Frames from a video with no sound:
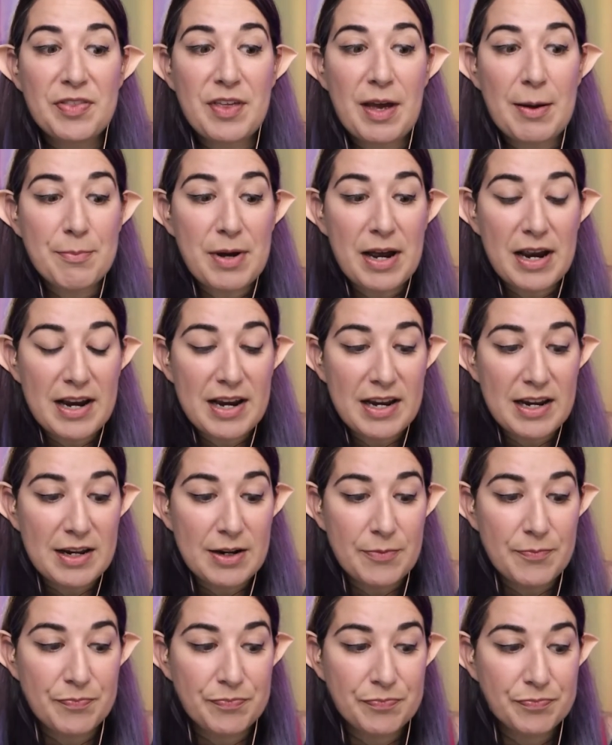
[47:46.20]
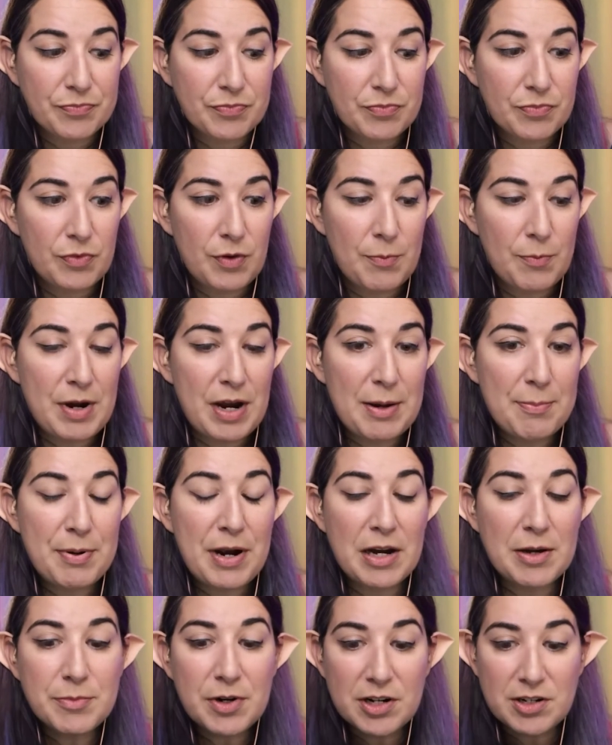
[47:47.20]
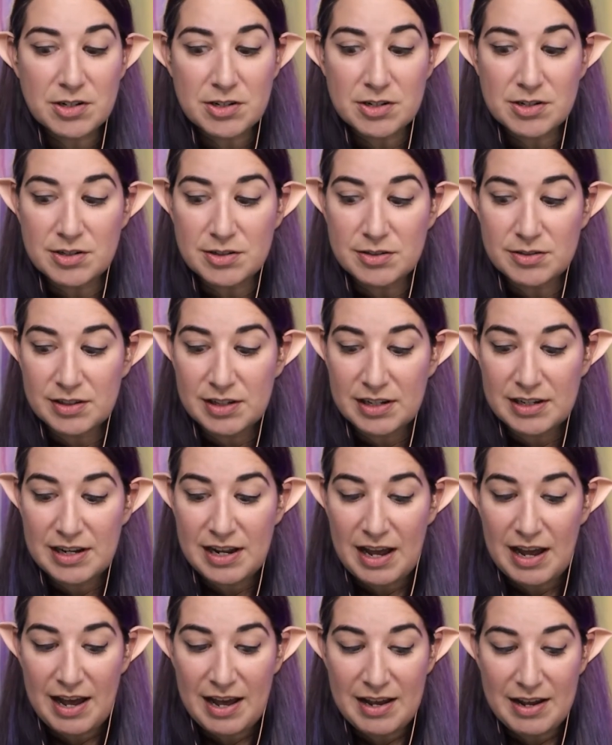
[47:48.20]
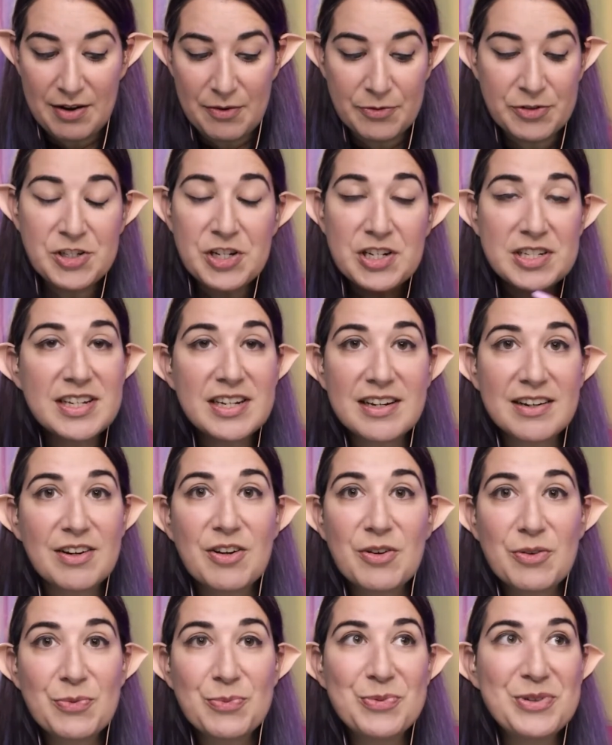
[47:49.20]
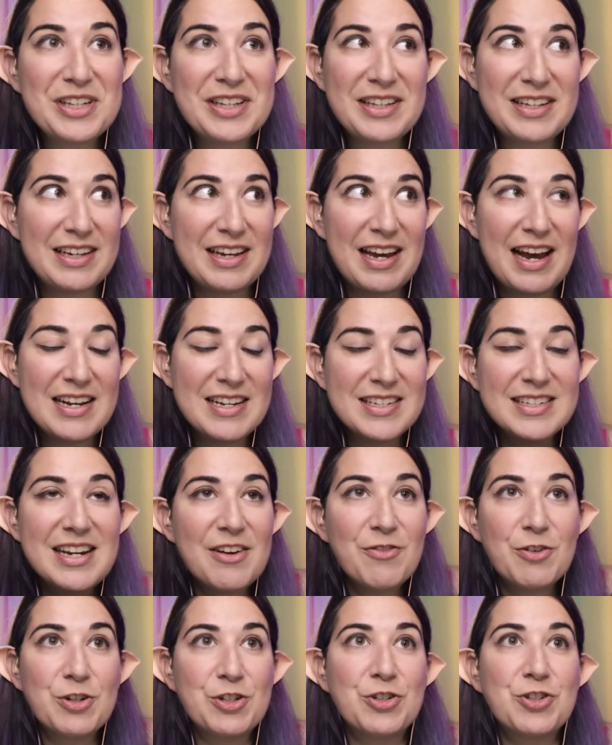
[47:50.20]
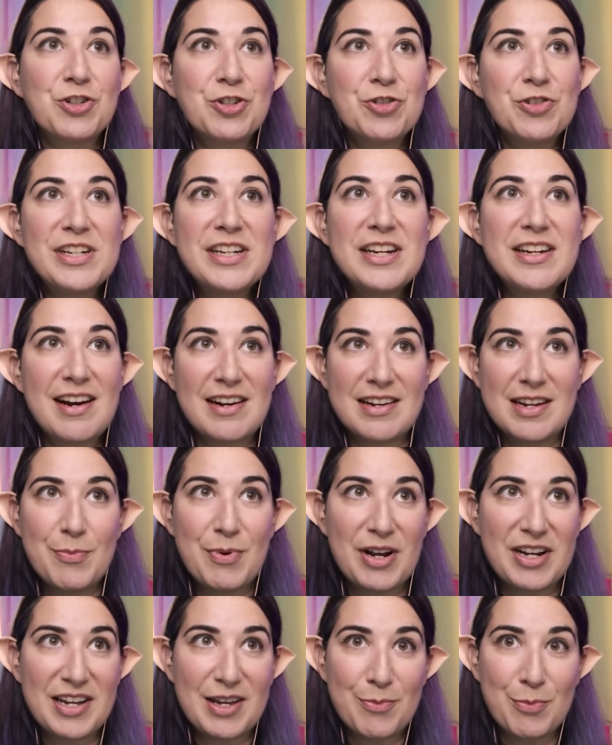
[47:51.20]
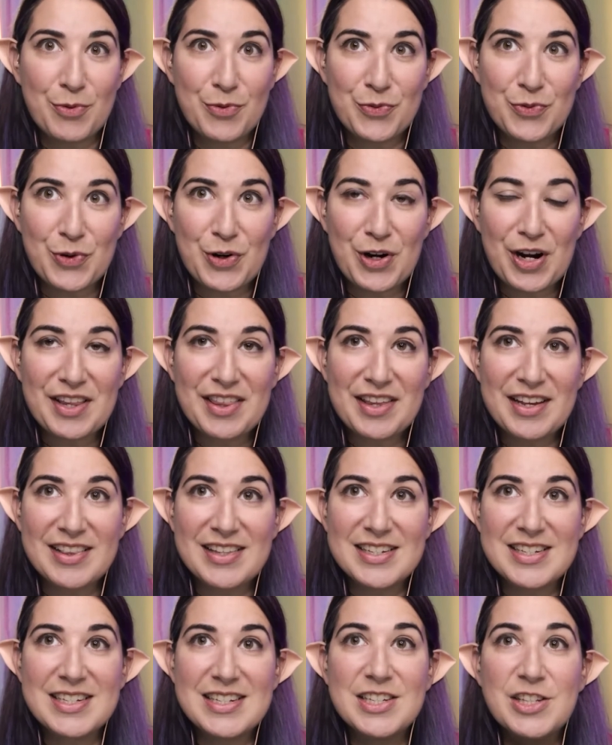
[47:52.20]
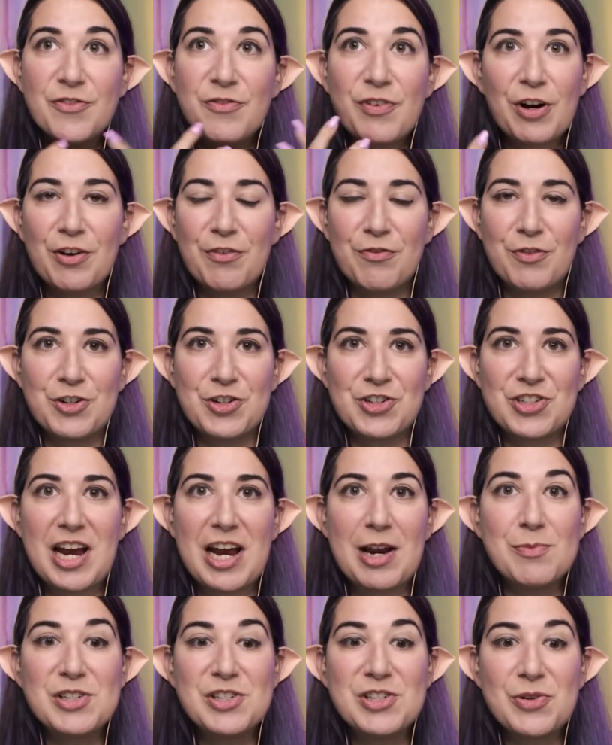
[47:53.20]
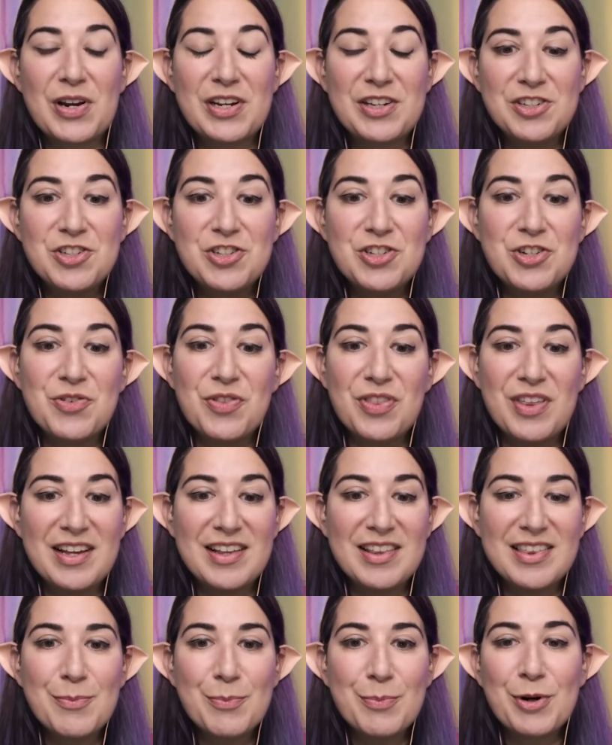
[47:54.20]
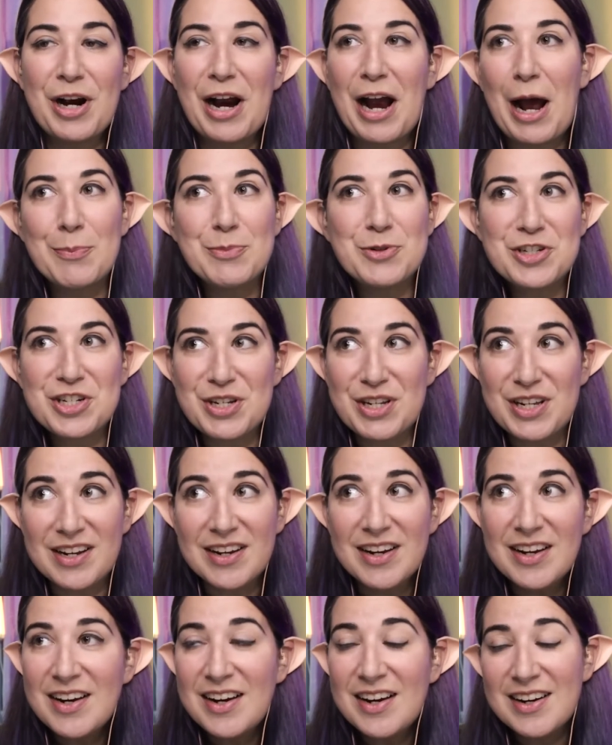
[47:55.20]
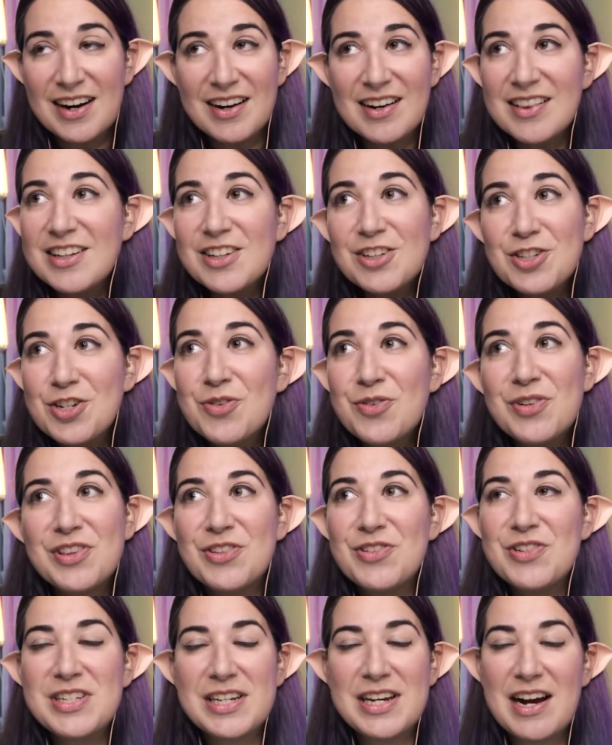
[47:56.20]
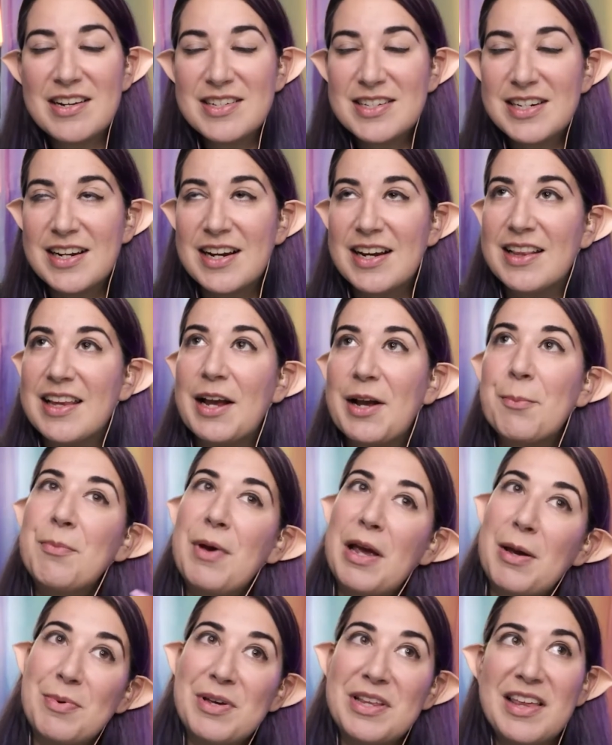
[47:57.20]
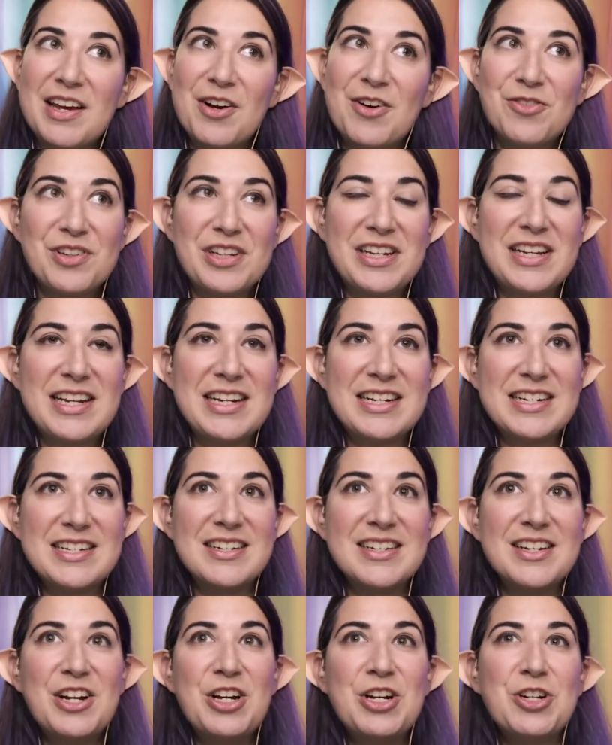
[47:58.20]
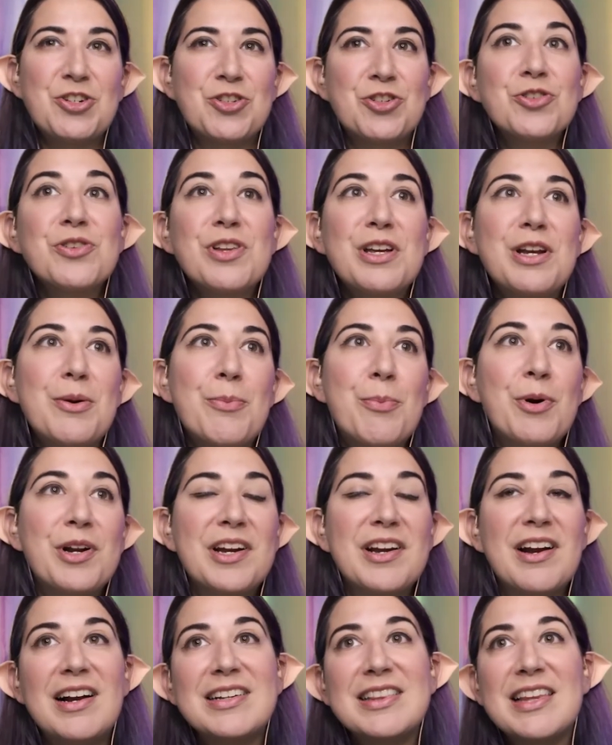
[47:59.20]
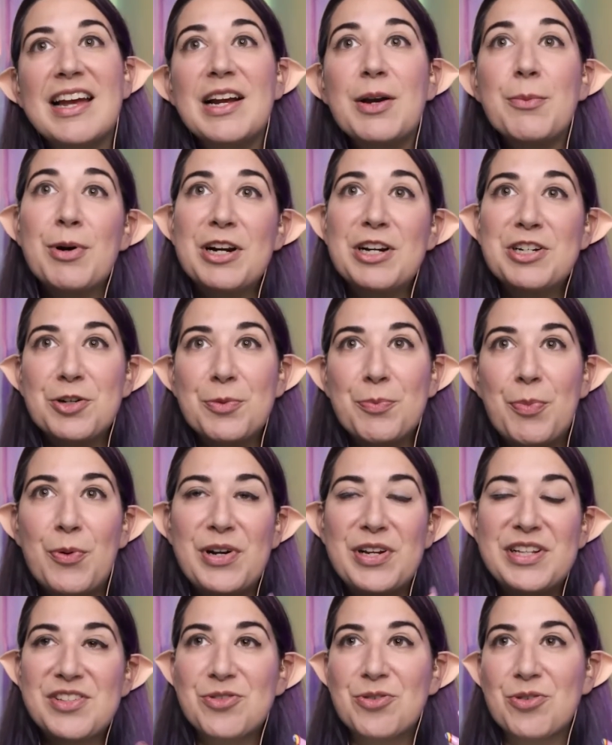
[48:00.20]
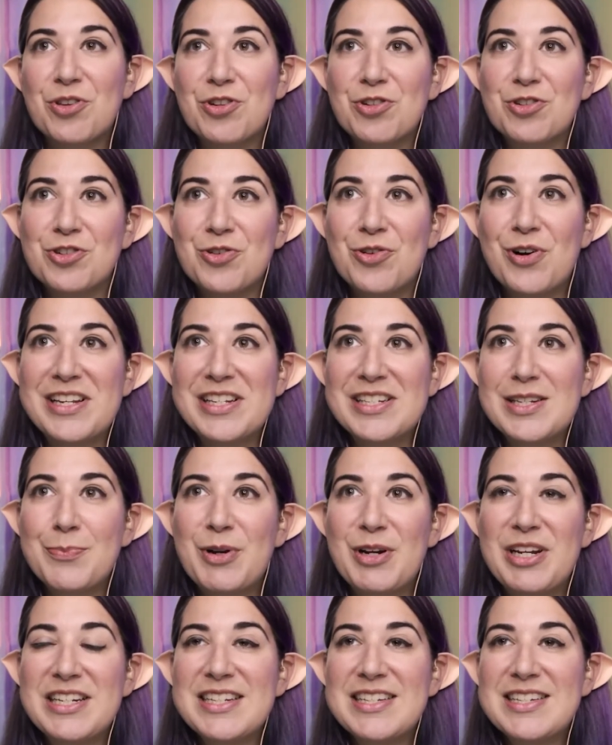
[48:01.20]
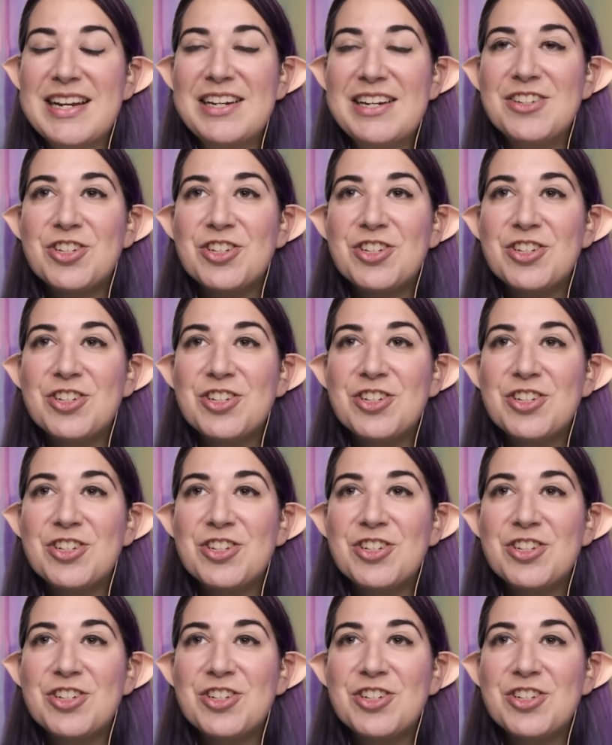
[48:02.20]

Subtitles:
my pine marten has never treated anybody before. I think this is the very first time. And so I do think that perhaps she got a little too enthusiastic, and like maybe they only needed truly to put it on like pressure points or their joints, but instead